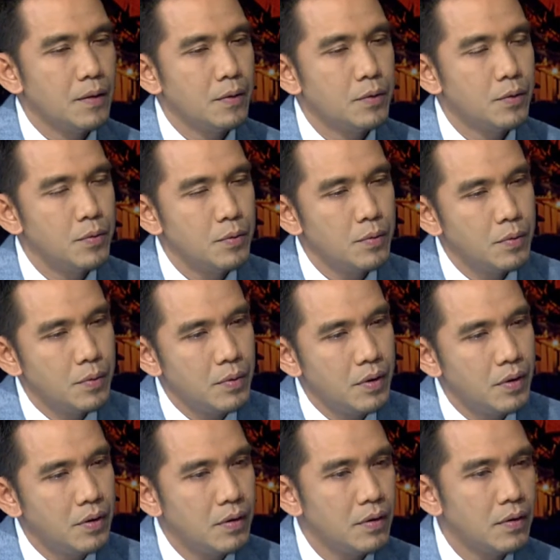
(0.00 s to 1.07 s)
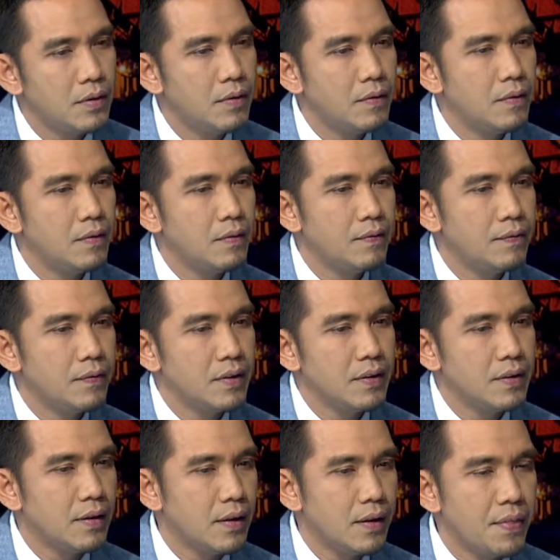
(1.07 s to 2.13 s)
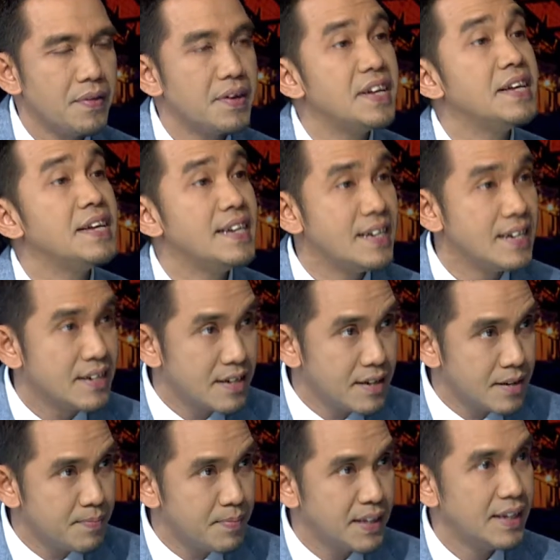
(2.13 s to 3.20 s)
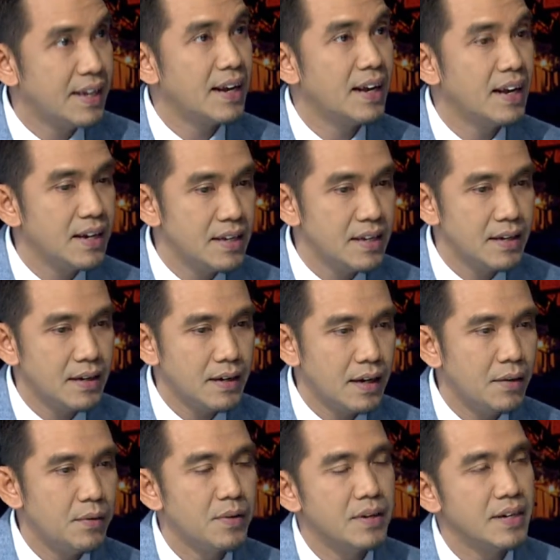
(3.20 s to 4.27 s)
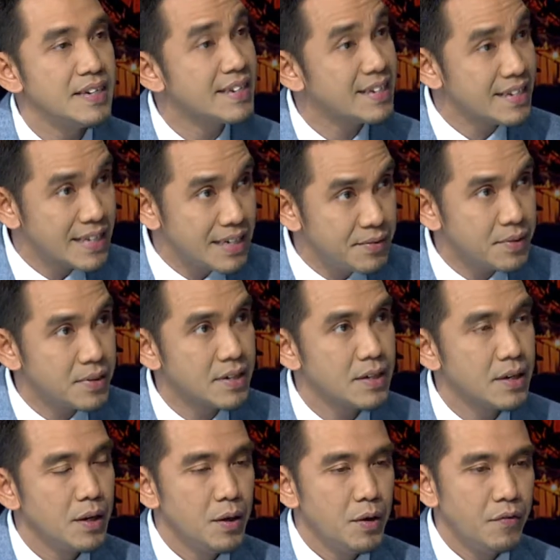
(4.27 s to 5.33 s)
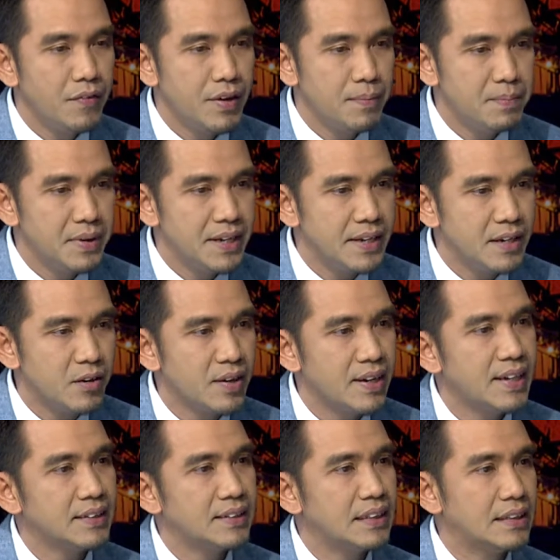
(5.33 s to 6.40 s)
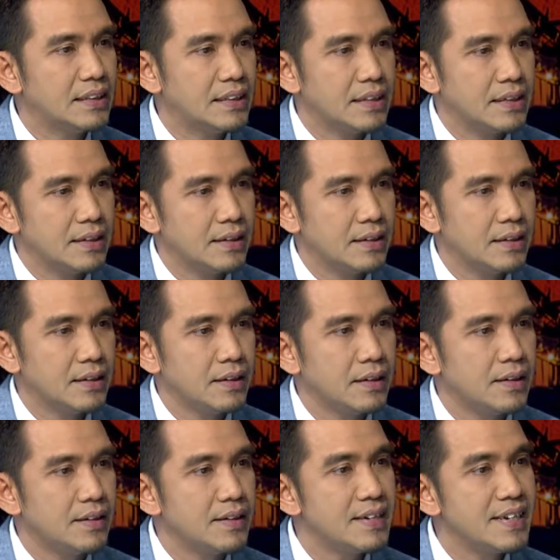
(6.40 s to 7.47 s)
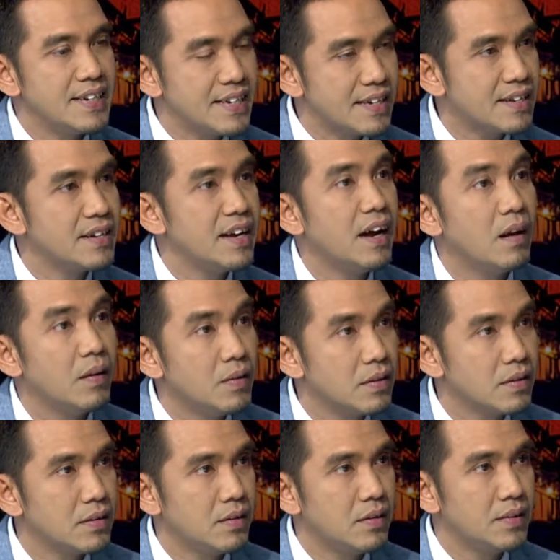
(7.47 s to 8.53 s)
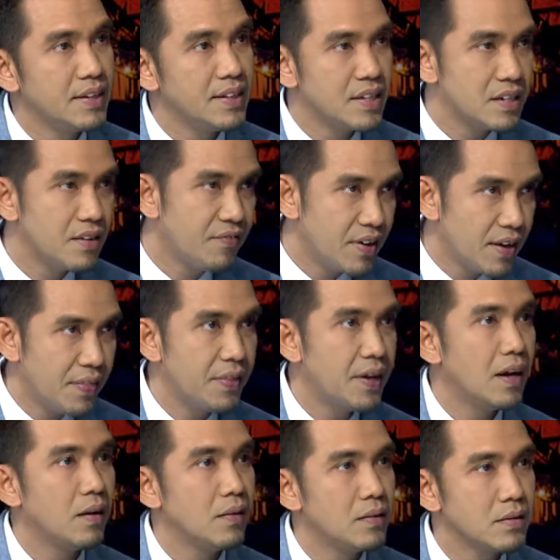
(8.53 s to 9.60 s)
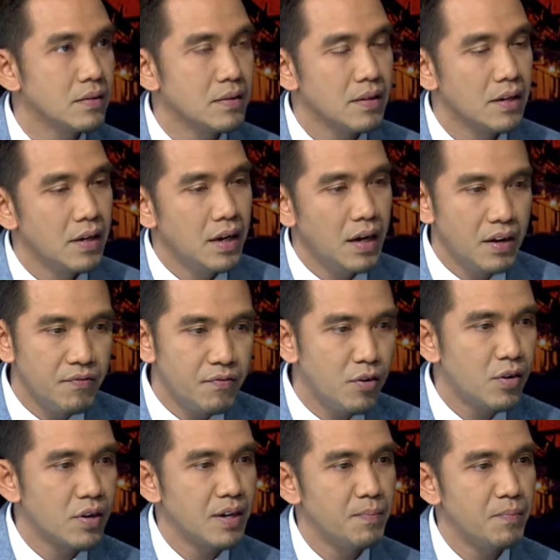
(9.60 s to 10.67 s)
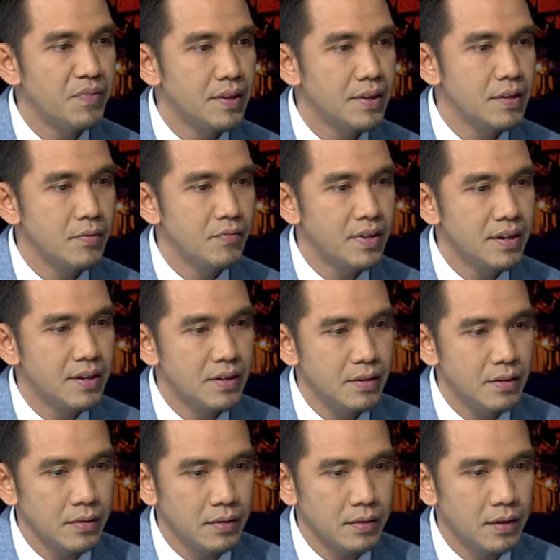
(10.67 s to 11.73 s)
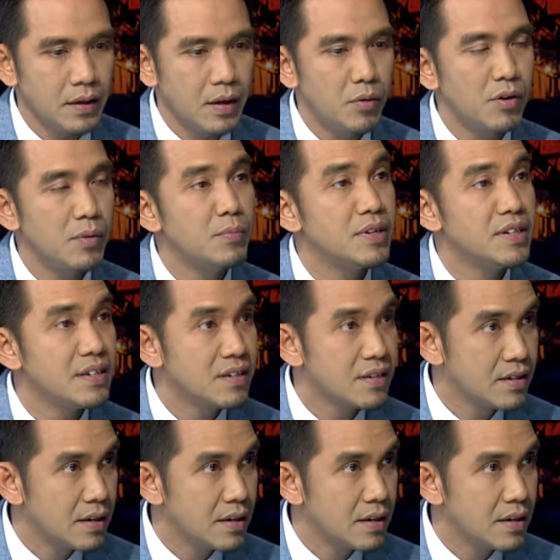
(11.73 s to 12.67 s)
2 or 3 years, particularly our institute, we have been conducted religious dialogue or interfaith dialogue and forum with our Buddhist